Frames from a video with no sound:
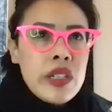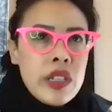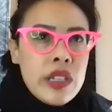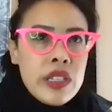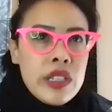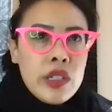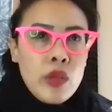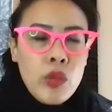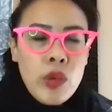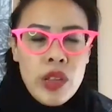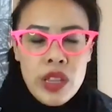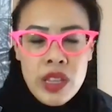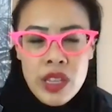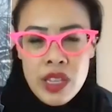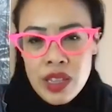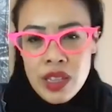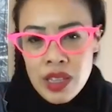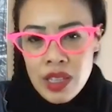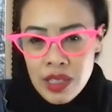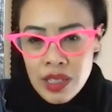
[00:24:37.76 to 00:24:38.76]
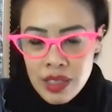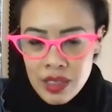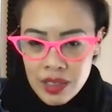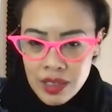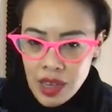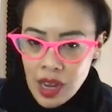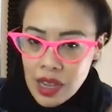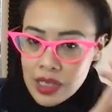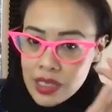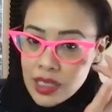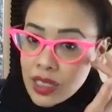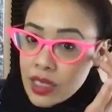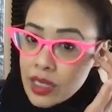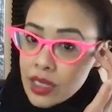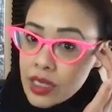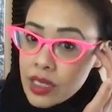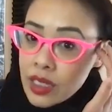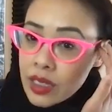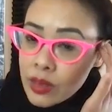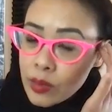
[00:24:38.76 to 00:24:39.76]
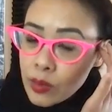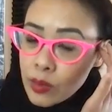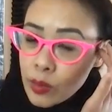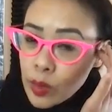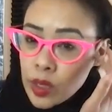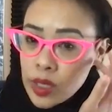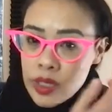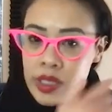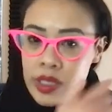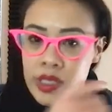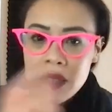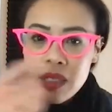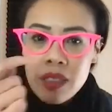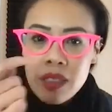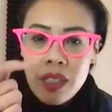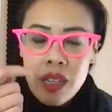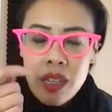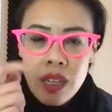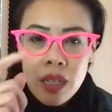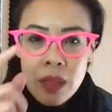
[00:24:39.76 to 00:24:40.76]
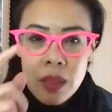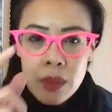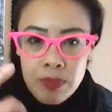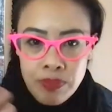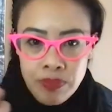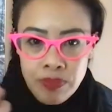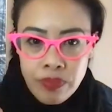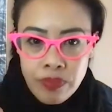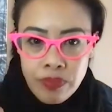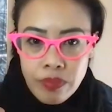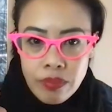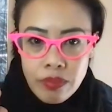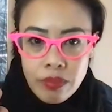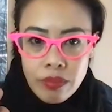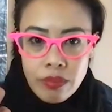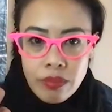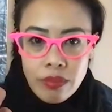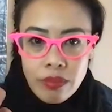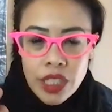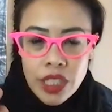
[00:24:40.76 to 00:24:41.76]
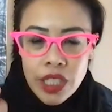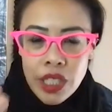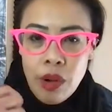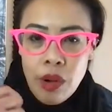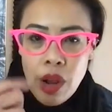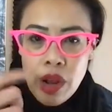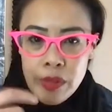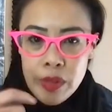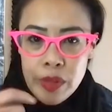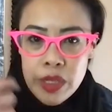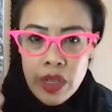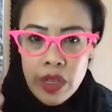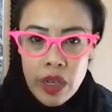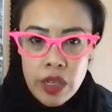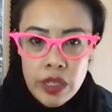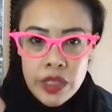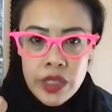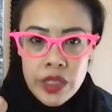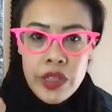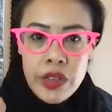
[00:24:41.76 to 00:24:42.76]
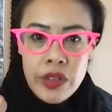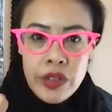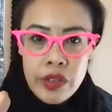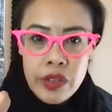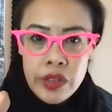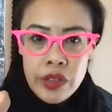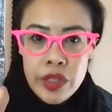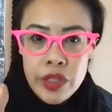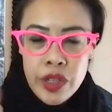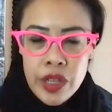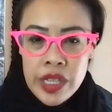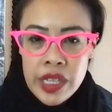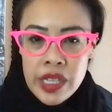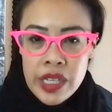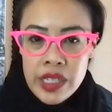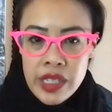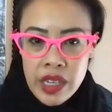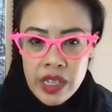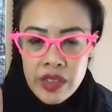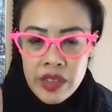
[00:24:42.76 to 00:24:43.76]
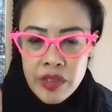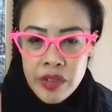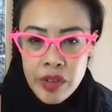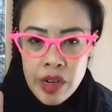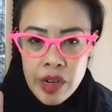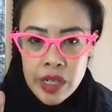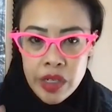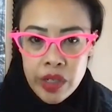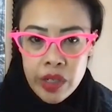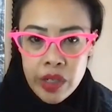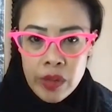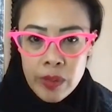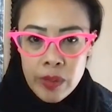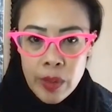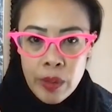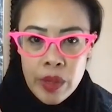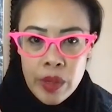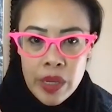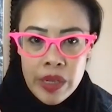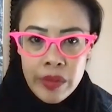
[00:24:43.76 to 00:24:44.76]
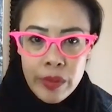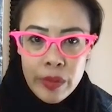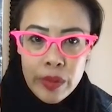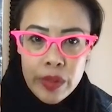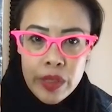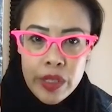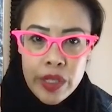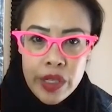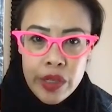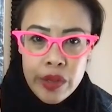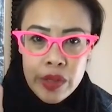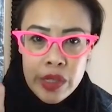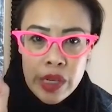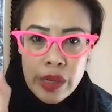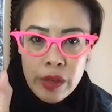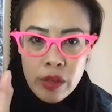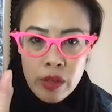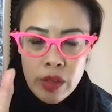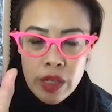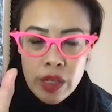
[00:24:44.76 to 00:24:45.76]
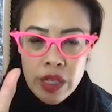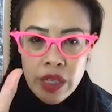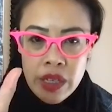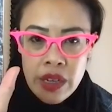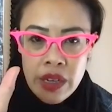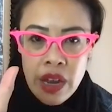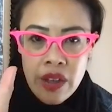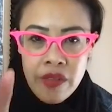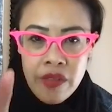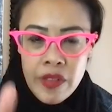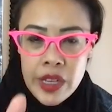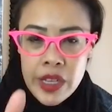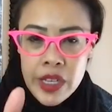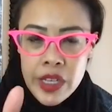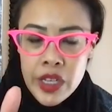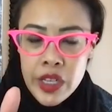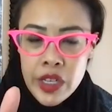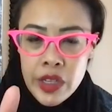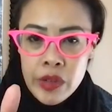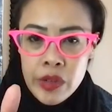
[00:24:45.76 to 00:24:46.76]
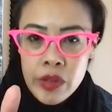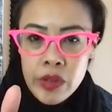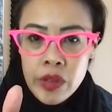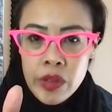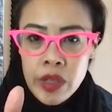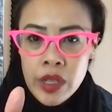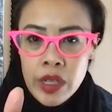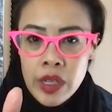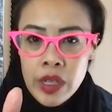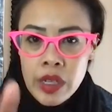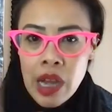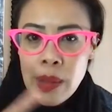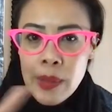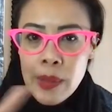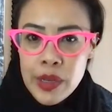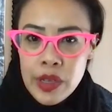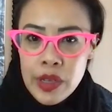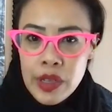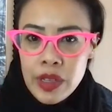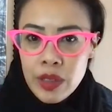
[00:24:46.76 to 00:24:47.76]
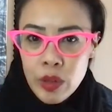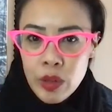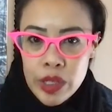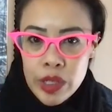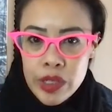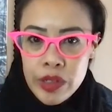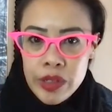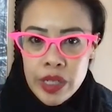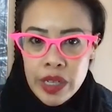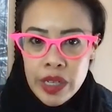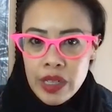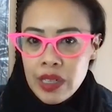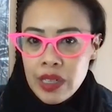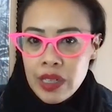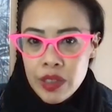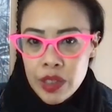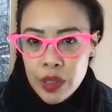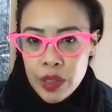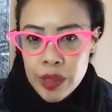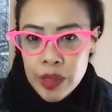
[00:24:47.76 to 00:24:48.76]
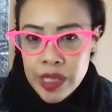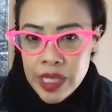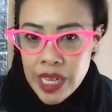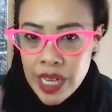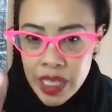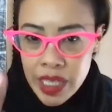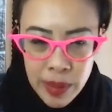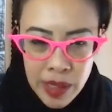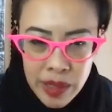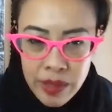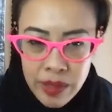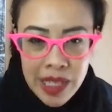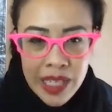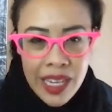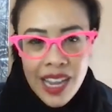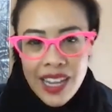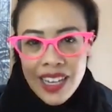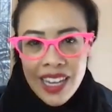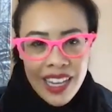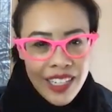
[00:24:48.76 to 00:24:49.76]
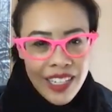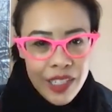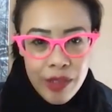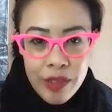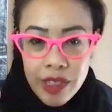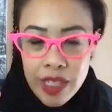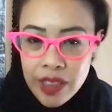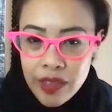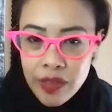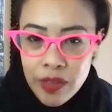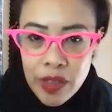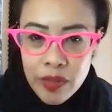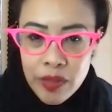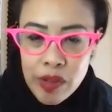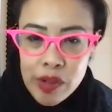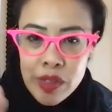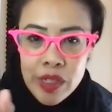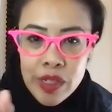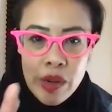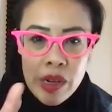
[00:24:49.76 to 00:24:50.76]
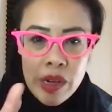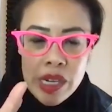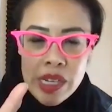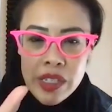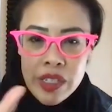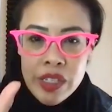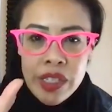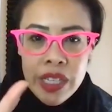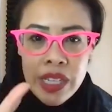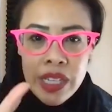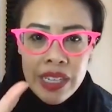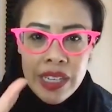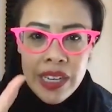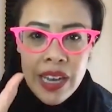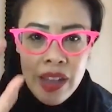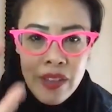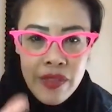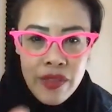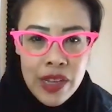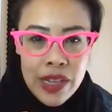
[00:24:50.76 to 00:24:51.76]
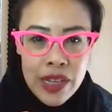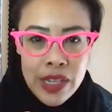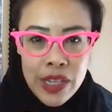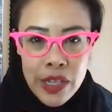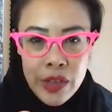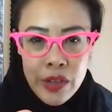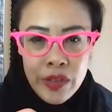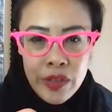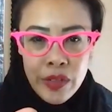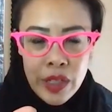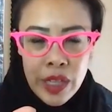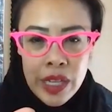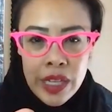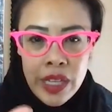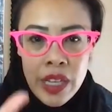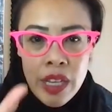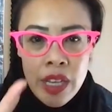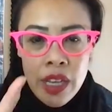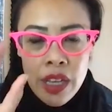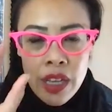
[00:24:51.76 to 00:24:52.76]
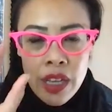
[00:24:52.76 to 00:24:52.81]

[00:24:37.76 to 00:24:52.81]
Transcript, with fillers: on it. So one thing that I did was um, you know, I would talk to usually the executive director, but what I would do is I created an F A Q. I mean, Lloyd, you said do a deck, but I was like, I can't do a deck for everyone. So I just did like an F A Q for like